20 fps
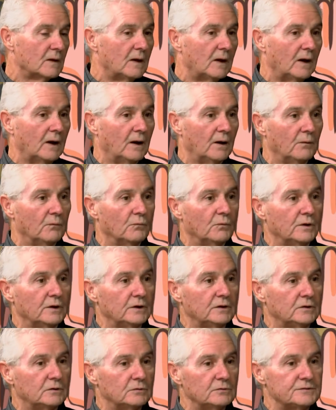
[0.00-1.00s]
And we
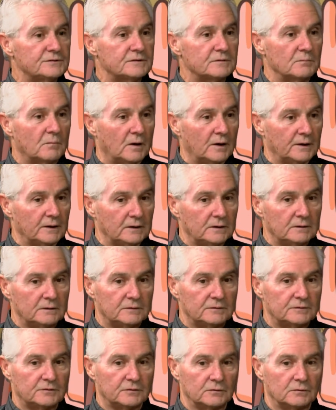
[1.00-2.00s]
use the money
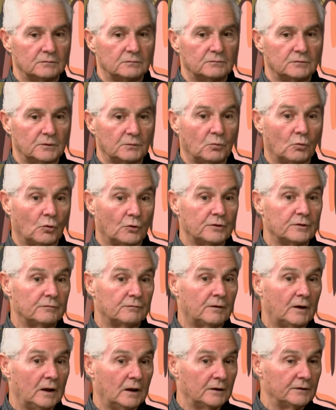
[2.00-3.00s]
to reward the
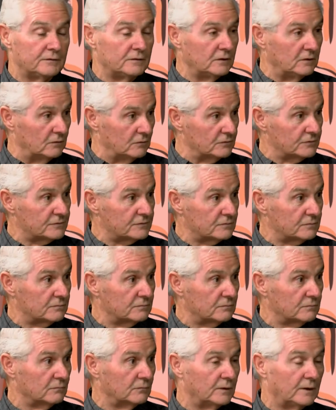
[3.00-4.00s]
volunteers.
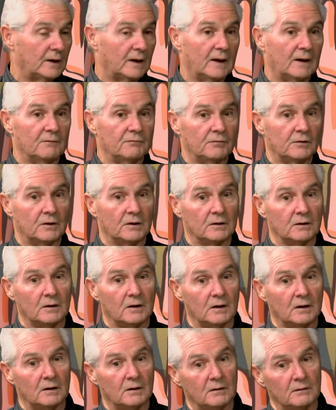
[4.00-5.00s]
We have
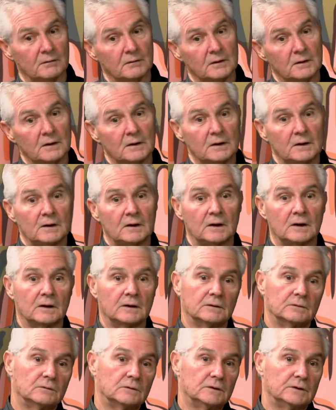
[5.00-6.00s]
a
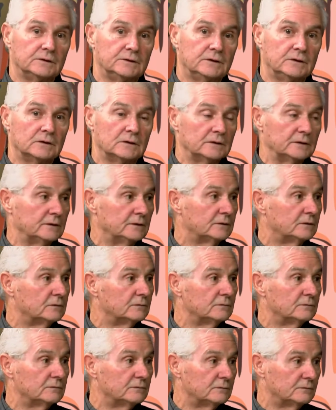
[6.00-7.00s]
yearly
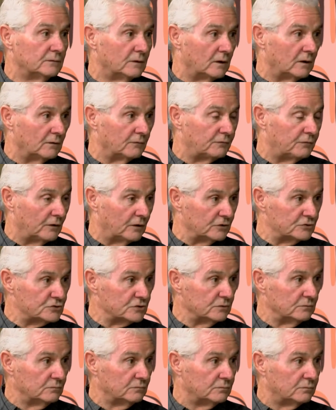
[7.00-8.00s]
function